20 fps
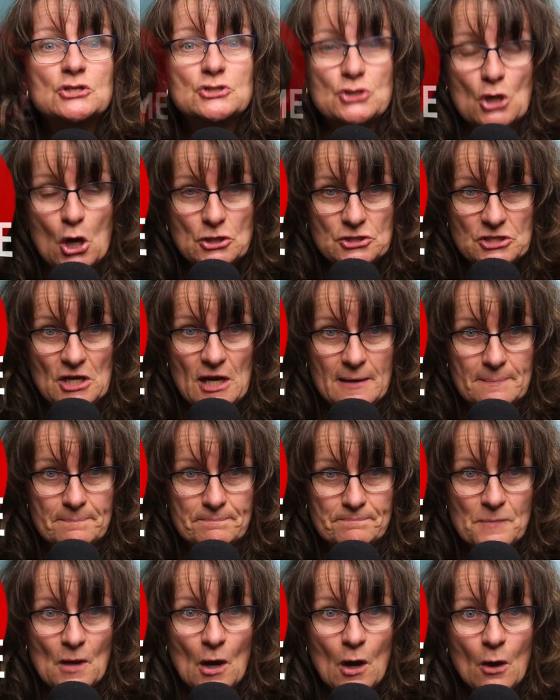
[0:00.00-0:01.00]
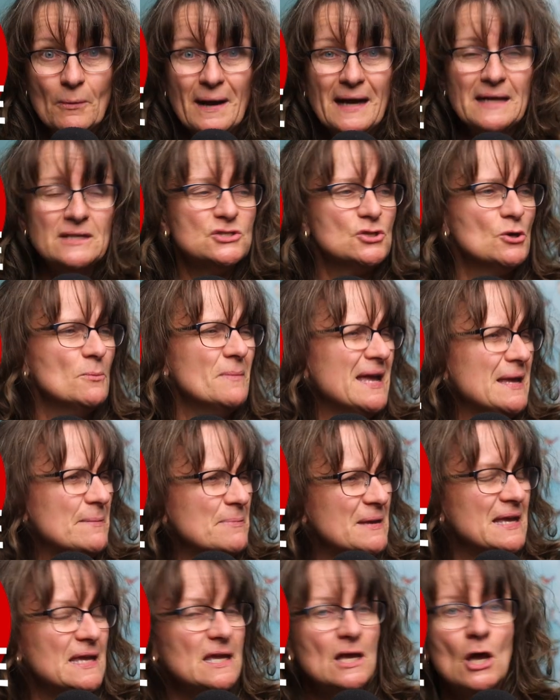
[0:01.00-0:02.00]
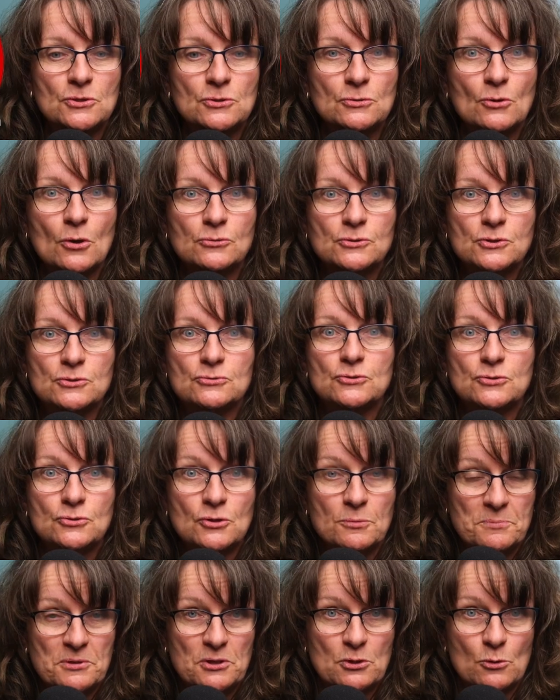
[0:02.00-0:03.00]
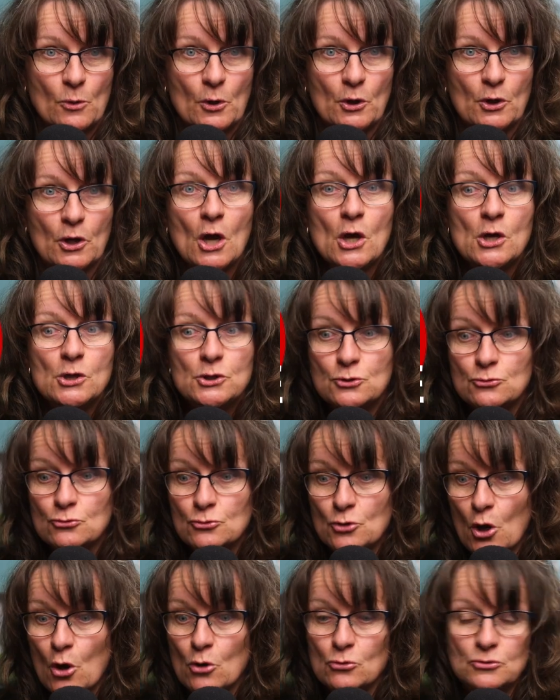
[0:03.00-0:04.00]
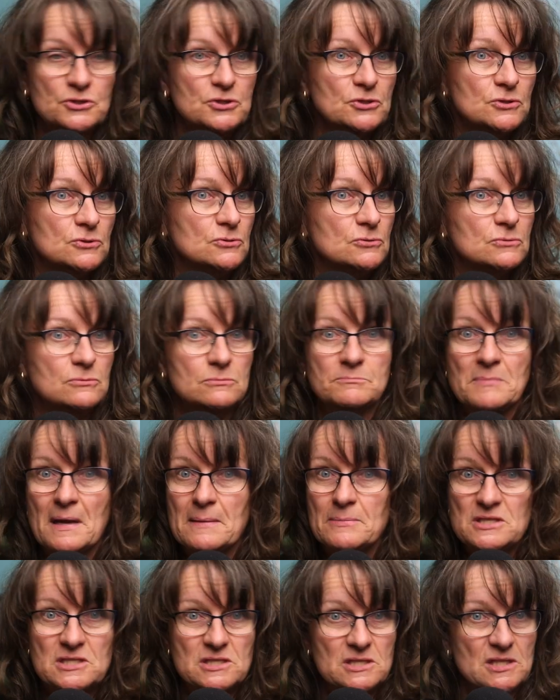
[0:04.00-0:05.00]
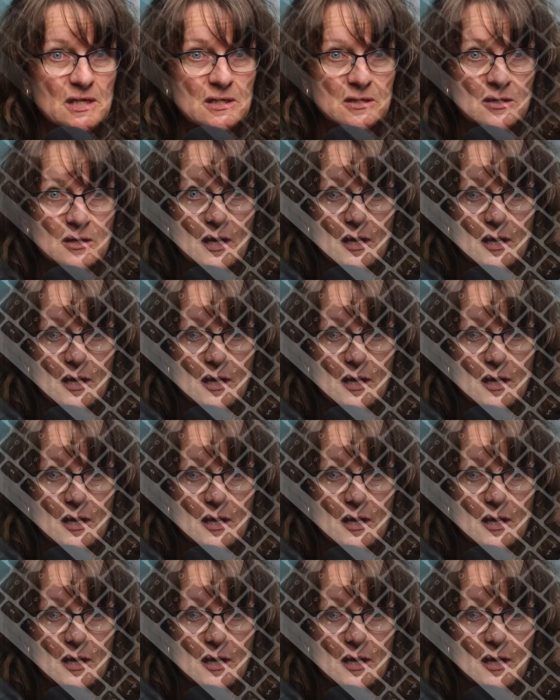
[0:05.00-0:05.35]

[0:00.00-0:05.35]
dog time. All right, so maybe you go to do computer work. You go to maybe sit